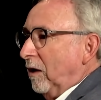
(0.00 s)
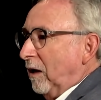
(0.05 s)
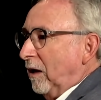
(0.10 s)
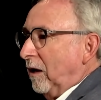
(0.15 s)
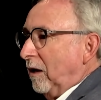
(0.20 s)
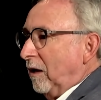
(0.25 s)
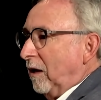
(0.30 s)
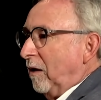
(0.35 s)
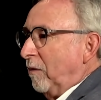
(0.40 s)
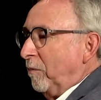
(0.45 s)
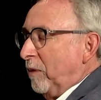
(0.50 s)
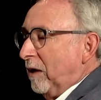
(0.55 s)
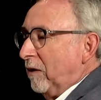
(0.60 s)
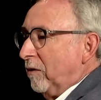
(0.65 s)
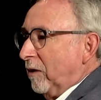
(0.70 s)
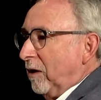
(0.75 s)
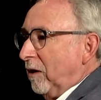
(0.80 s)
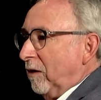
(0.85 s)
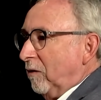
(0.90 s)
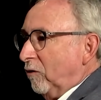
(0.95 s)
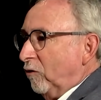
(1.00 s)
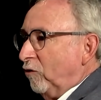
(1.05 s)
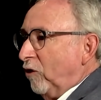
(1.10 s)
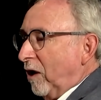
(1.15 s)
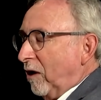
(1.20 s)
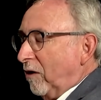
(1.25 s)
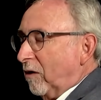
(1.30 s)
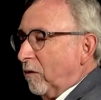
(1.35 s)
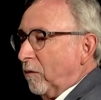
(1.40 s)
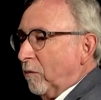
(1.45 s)
uh, ability, your
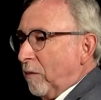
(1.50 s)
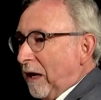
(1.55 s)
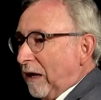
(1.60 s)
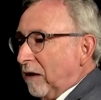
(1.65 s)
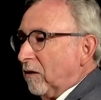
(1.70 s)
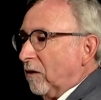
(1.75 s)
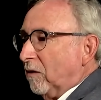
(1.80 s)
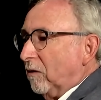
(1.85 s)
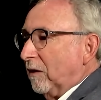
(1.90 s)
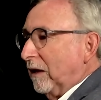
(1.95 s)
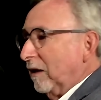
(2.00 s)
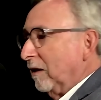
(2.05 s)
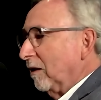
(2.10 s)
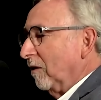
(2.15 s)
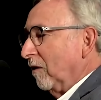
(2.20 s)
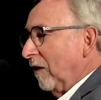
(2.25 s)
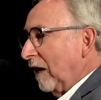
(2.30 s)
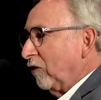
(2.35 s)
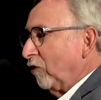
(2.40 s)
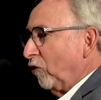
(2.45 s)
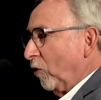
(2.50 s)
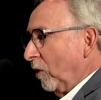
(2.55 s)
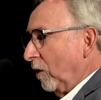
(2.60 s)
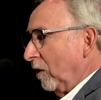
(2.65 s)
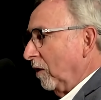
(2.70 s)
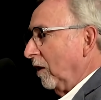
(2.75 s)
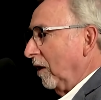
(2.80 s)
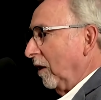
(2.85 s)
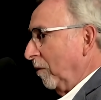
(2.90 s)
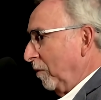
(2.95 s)
general mental,
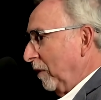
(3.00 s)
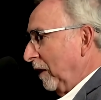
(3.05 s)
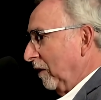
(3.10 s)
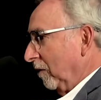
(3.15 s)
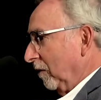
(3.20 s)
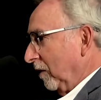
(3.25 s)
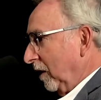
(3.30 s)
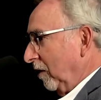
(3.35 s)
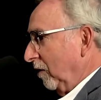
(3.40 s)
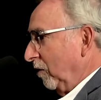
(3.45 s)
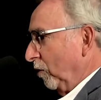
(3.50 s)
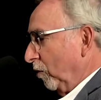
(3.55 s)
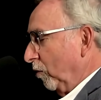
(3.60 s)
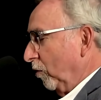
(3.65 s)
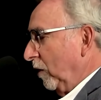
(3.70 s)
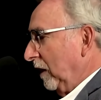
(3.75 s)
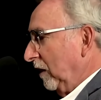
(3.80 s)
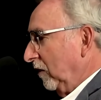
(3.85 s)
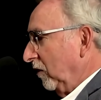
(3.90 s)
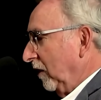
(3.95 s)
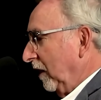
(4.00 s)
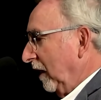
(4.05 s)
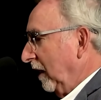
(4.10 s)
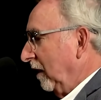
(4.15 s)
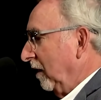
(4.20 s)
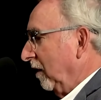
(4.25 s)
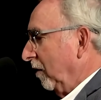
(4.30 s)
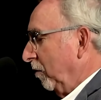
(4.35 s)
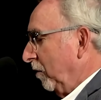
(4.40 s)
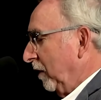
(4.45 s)
intellectual ability, your
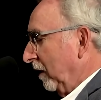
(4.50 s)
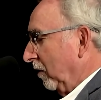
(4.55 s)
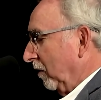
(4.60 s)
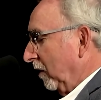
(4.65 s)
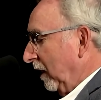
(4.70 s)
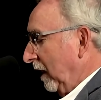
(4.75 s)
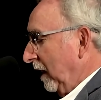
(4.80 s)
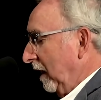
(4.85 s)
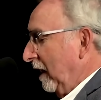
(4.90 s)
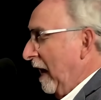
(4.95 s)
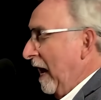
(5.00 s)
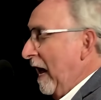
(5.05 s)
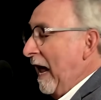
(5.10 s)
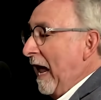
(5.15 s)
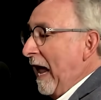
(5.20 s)
reasoning ability.